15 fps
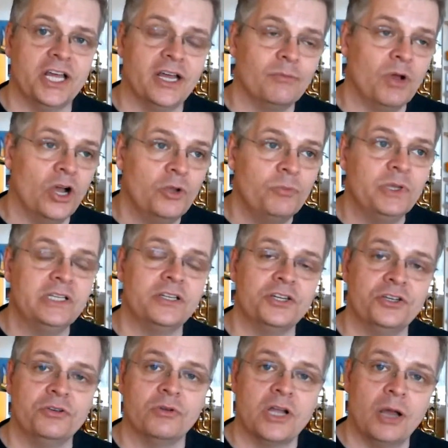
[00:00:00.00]
I'm hoping to
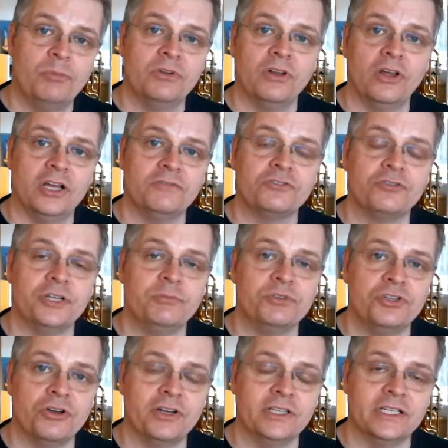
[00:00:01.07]
do a couple of live streams
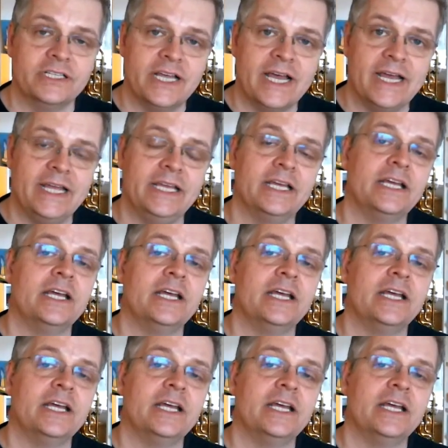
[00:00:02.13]
during the day,